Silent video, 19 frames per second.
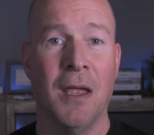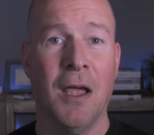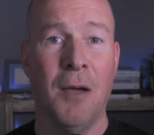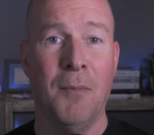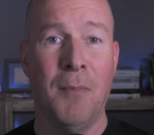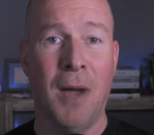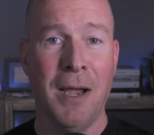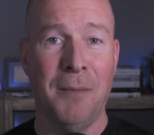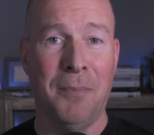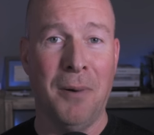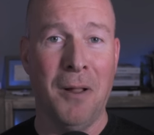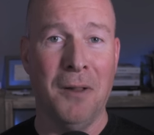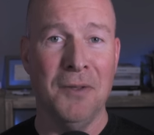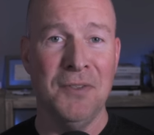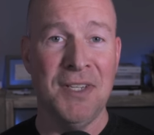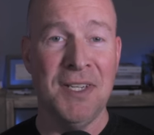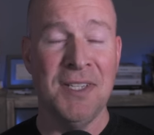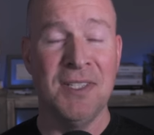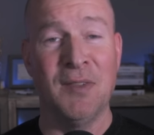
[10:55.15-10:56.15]
My
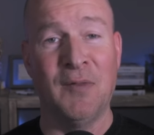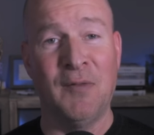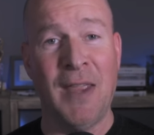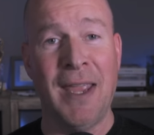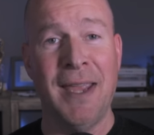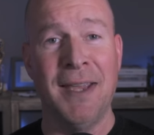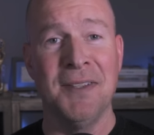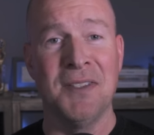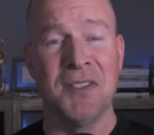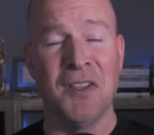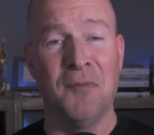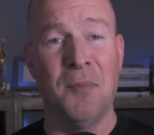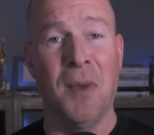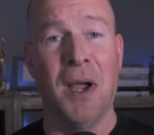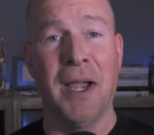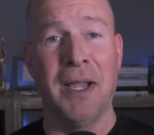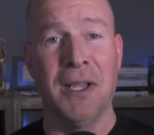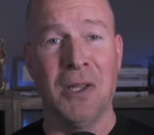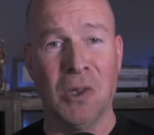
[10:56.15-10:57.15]
apologies to fans of
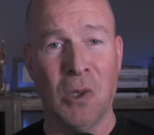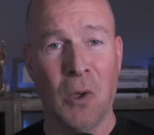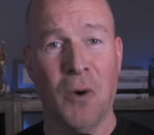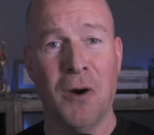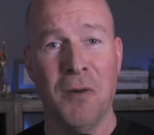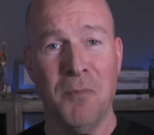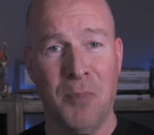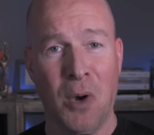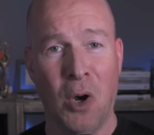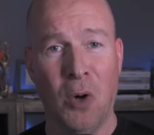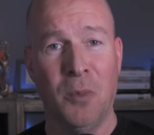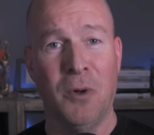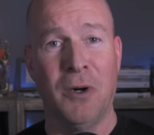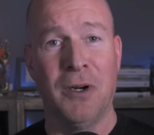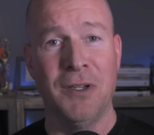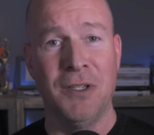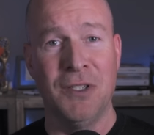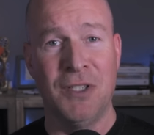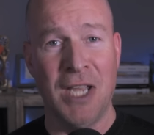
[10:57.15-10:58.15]
my Lauren
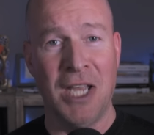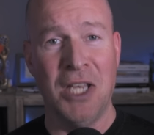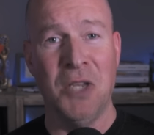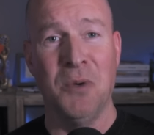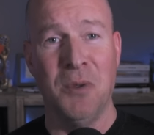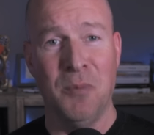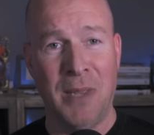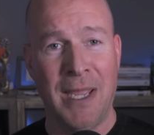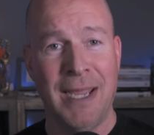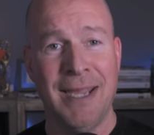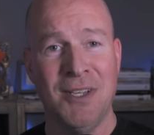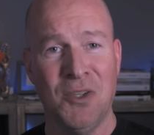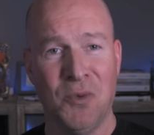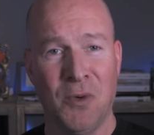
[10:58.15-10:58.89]
Boebert genuine page